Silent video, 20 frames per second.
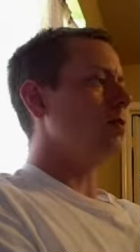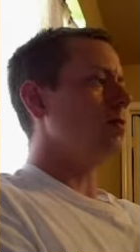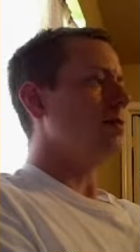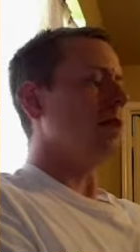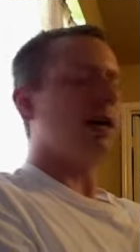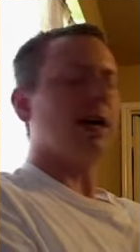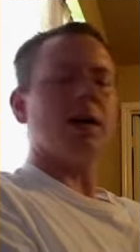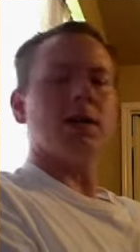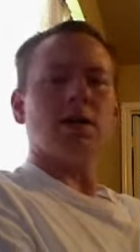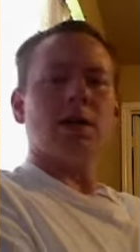
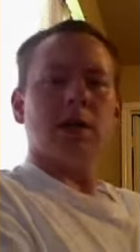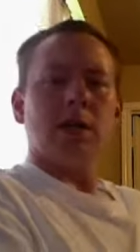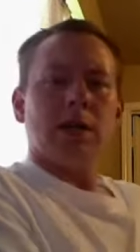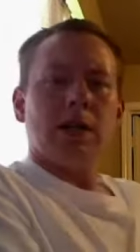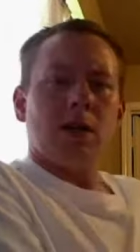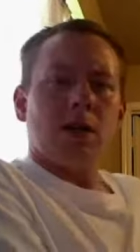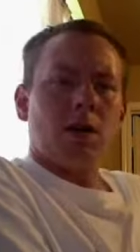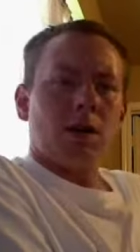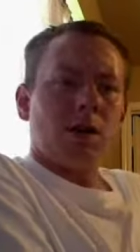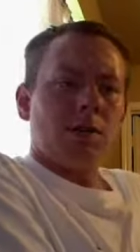now
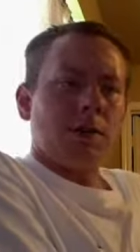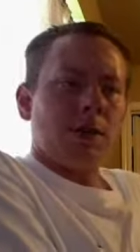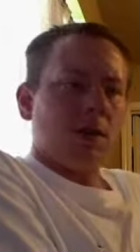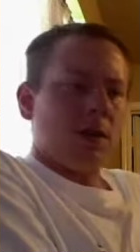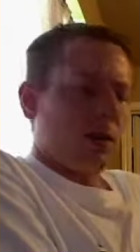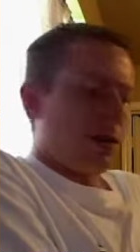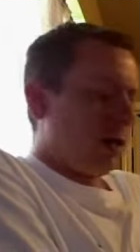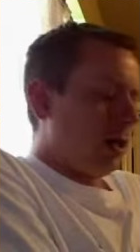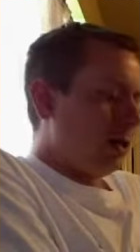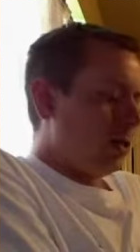the
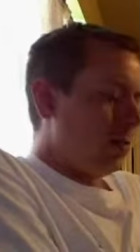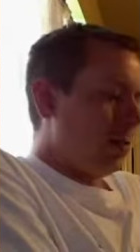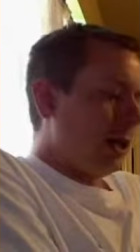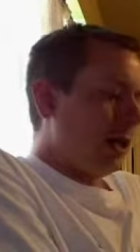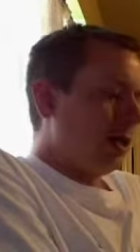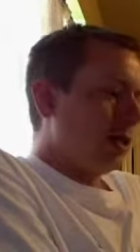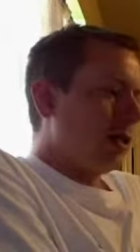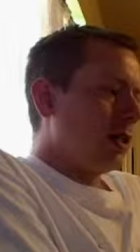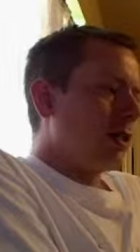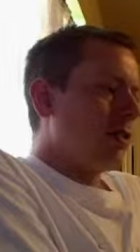argument against
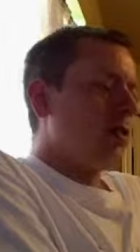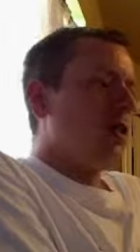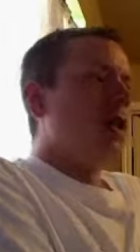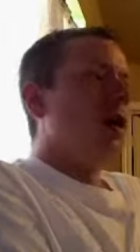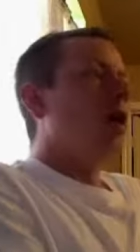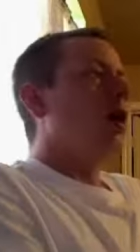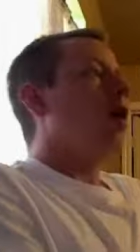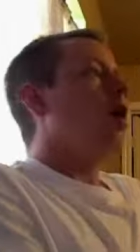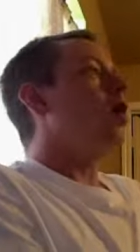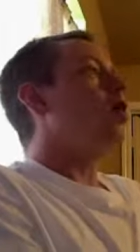making it legal,
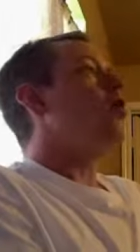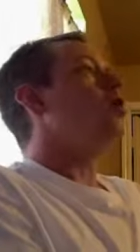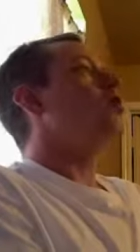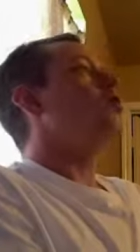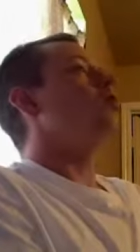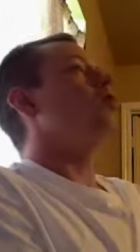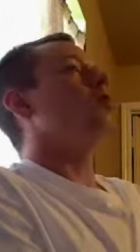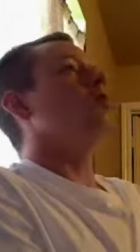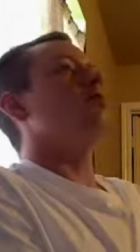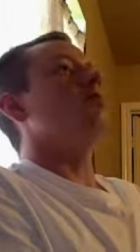
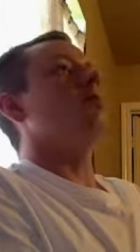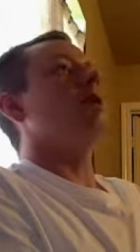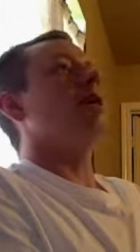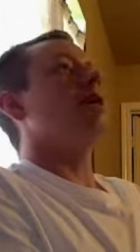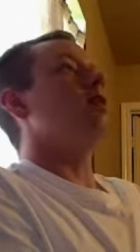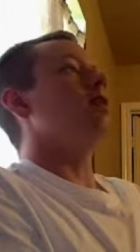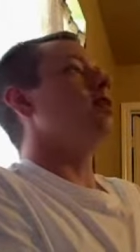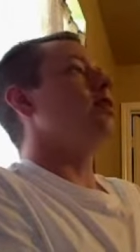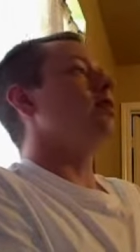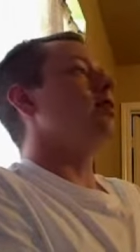oh, well,
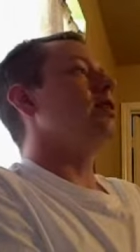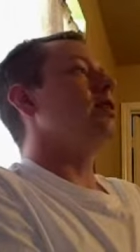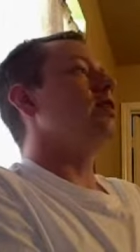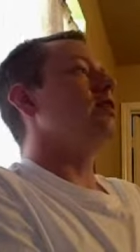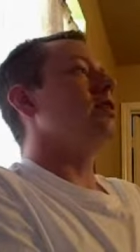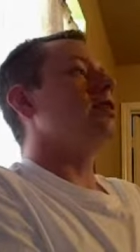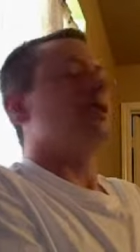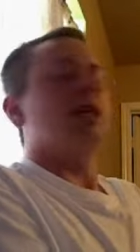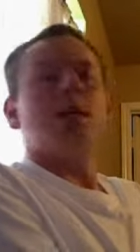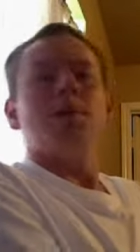making it
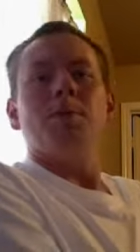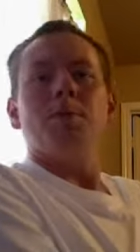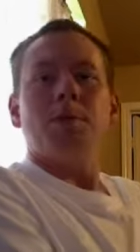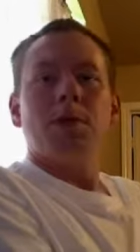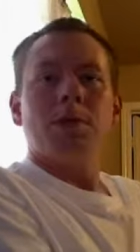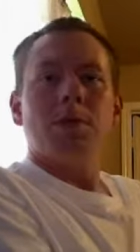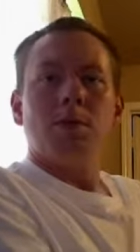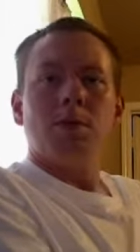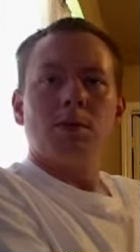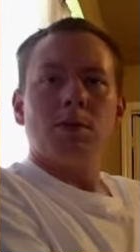illegal is keeping
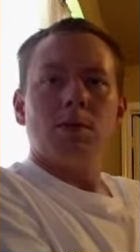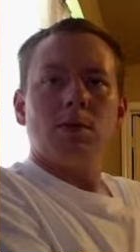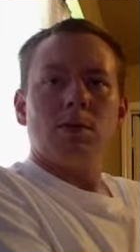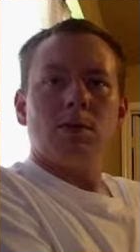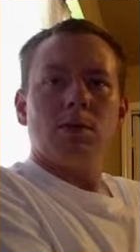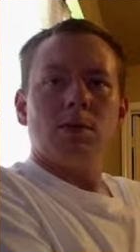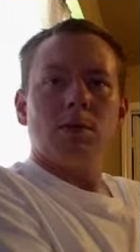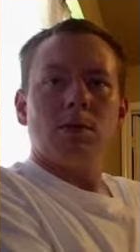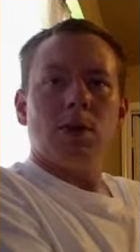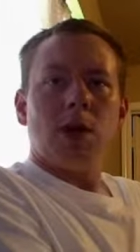people
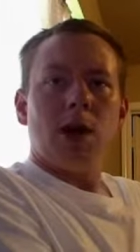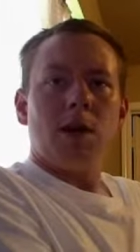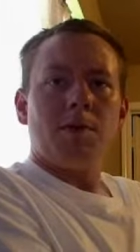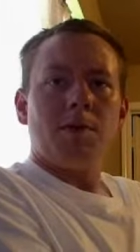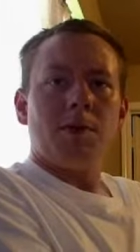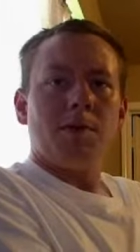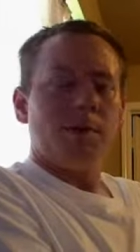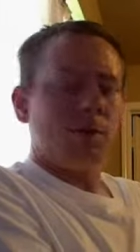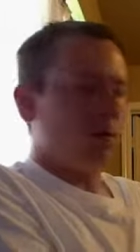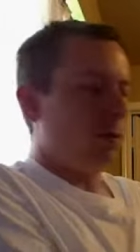off
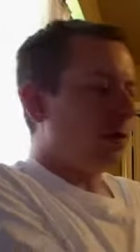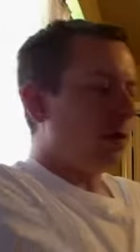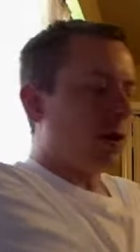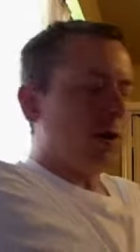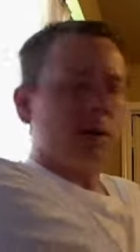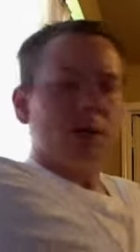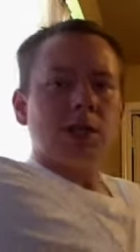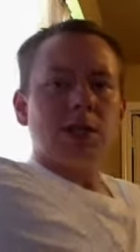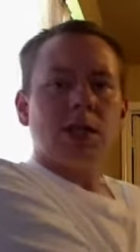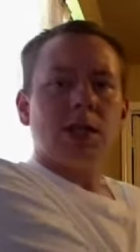of it. We've
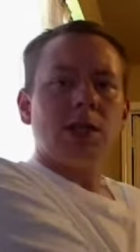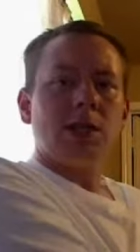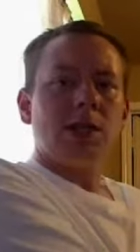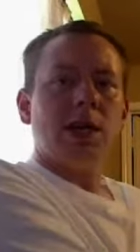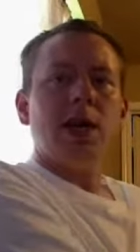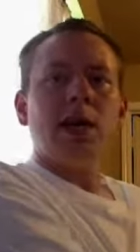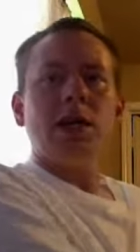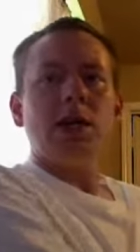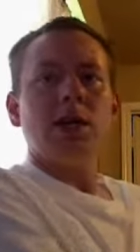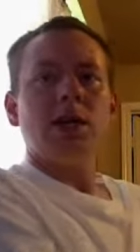already discussed
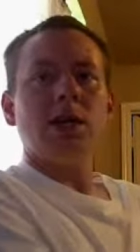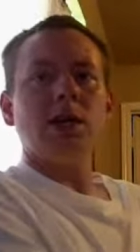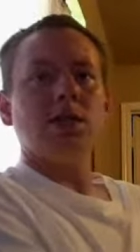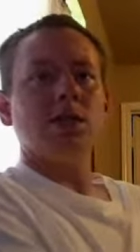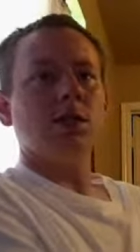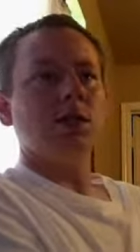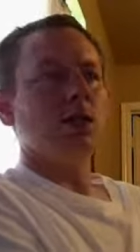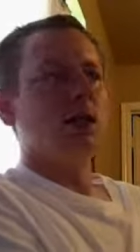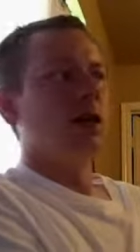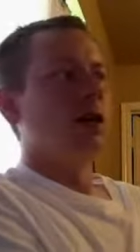that. It
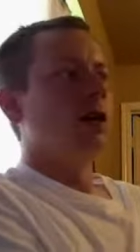doesn't.